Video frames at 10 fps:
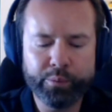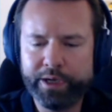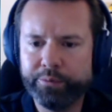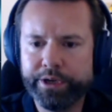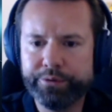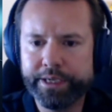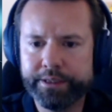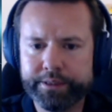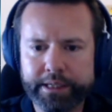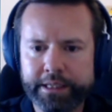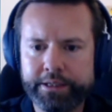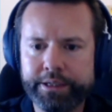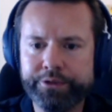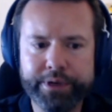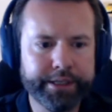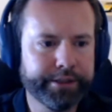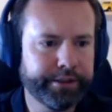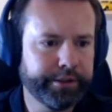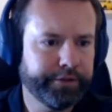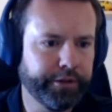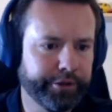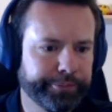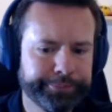when we register and deregister a flow.